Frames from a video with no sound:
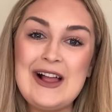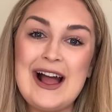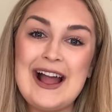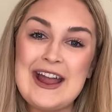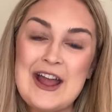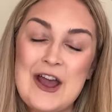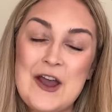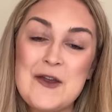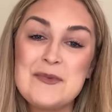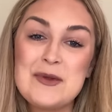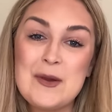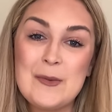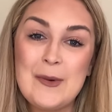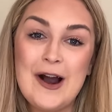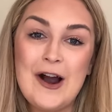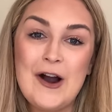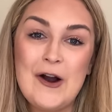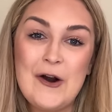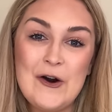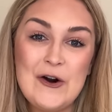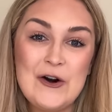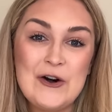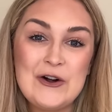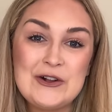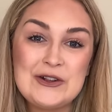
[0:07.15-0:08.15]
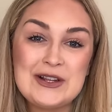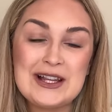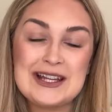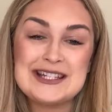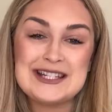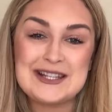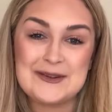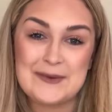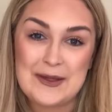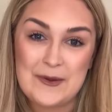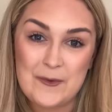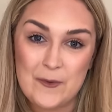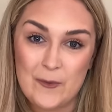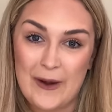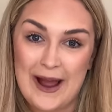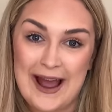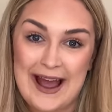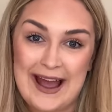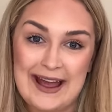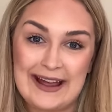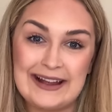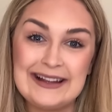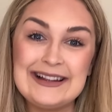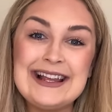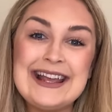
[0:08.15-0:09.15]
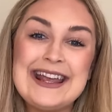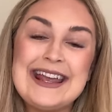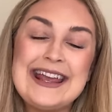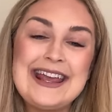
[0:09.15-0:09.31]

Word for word: I hope you are all doing well.